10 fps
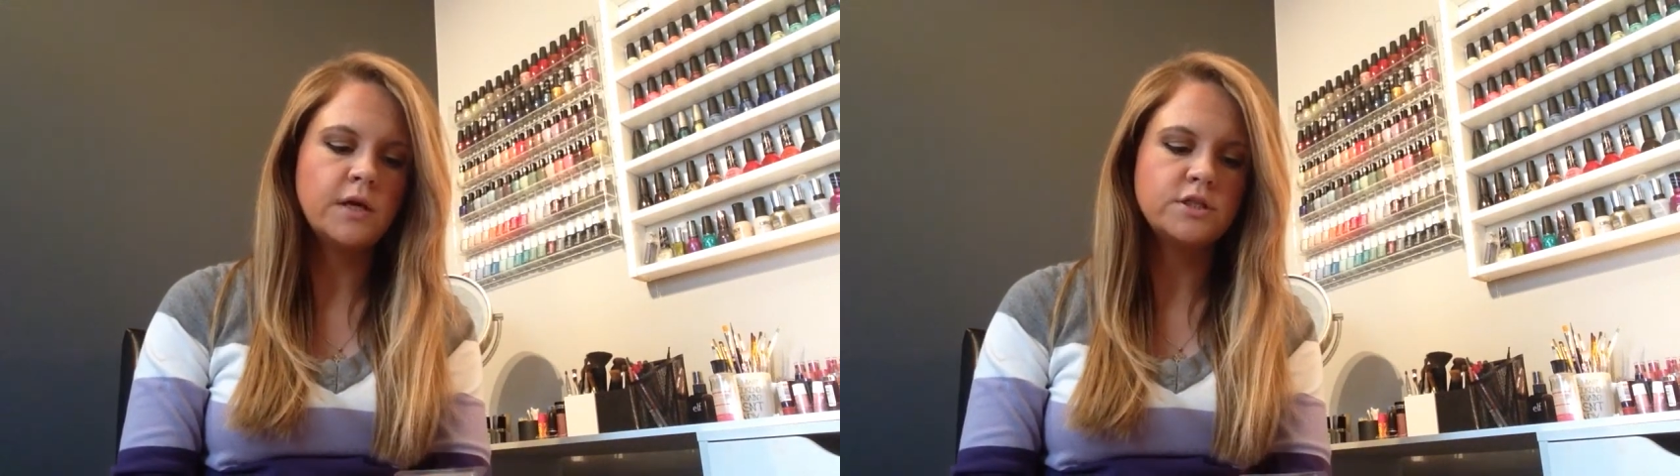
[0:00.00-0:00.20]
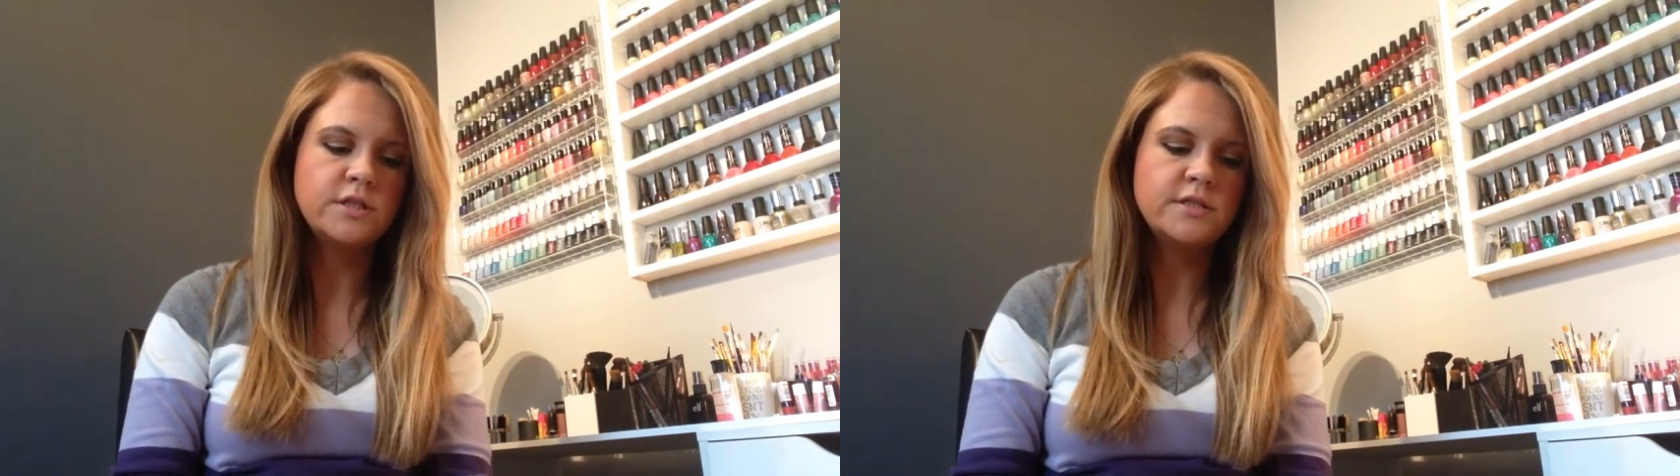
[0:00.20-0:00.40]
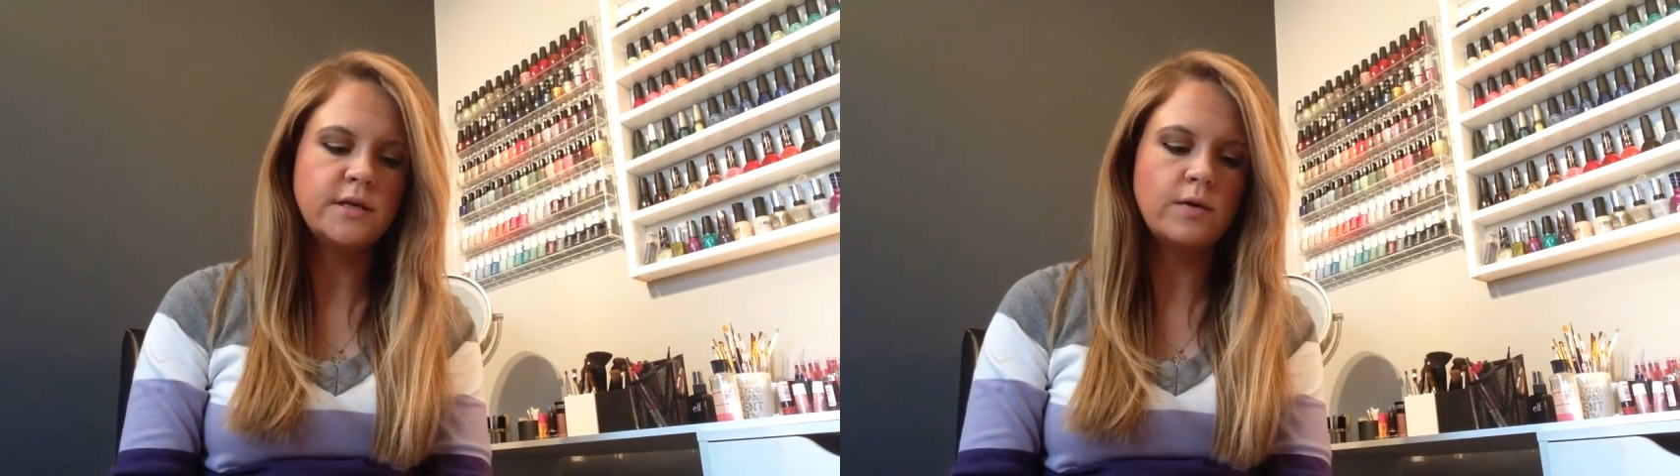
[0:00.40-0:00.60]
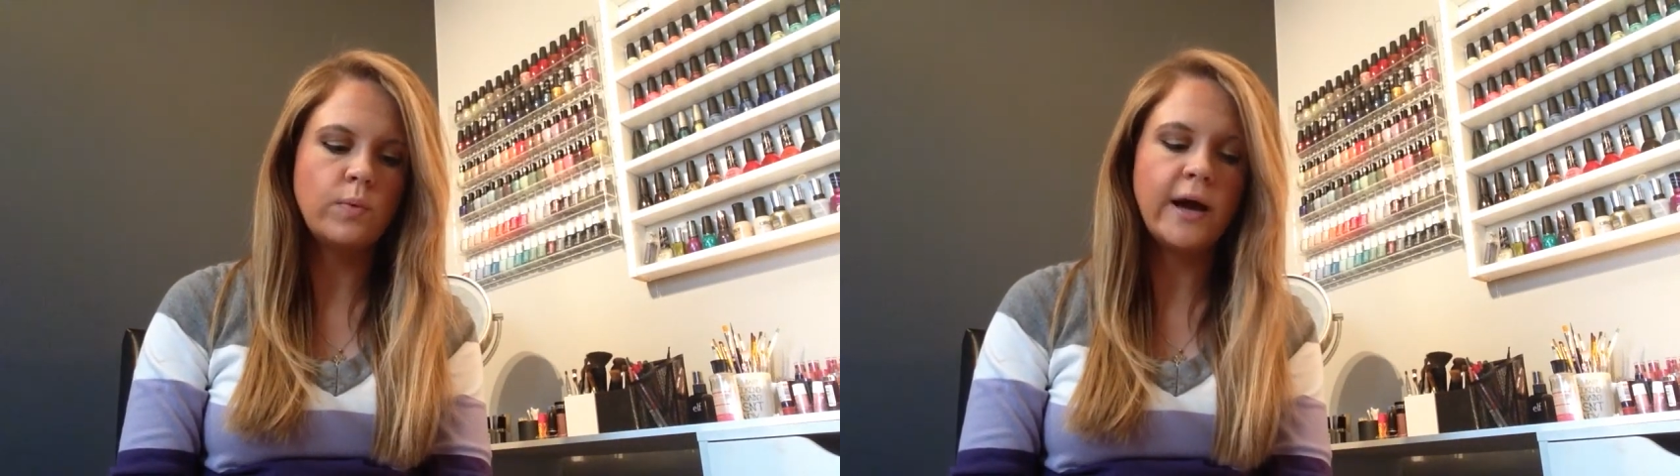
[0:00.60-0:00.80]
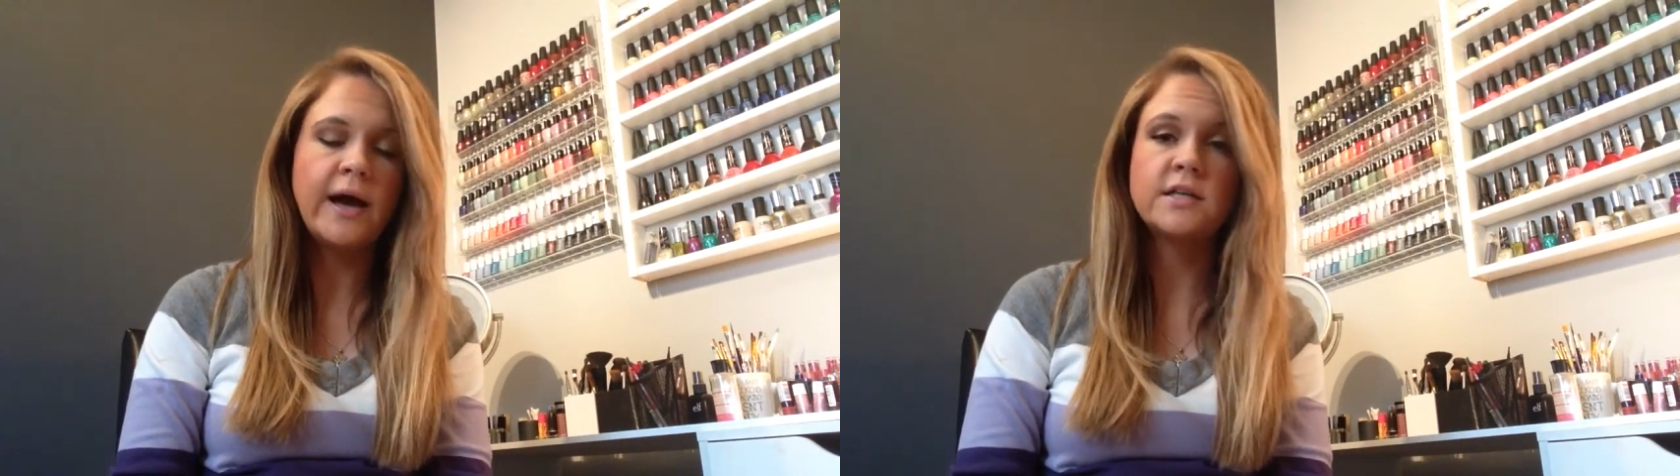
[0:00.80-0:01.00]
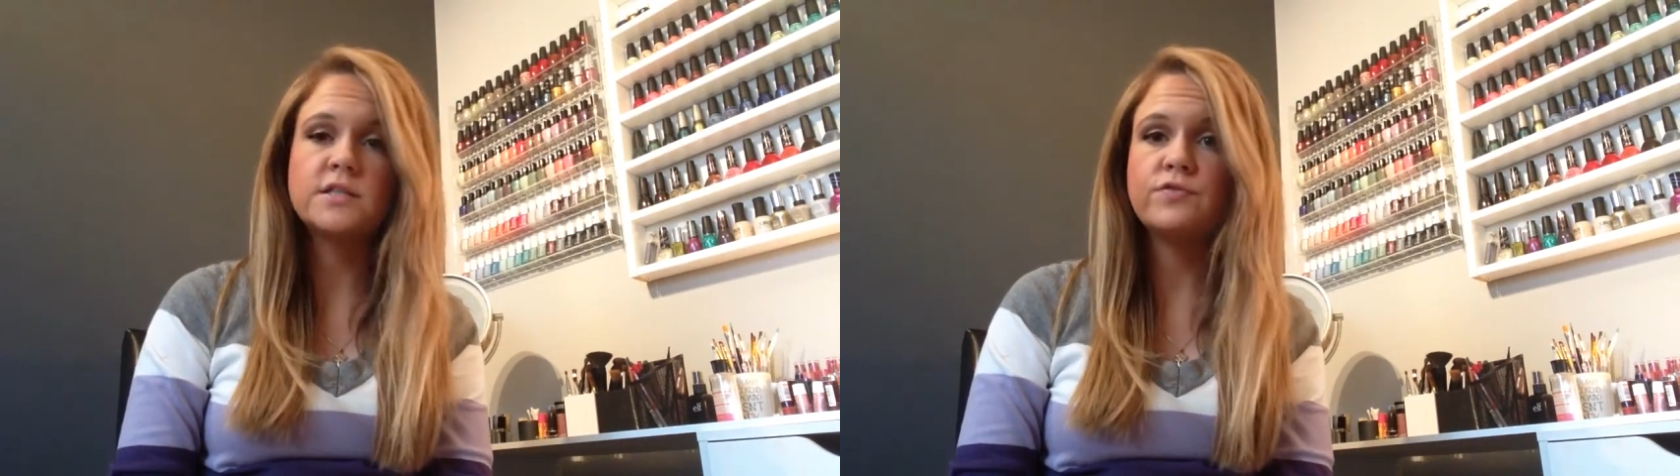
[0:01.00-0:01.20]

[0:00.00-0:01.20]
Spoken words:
just a wax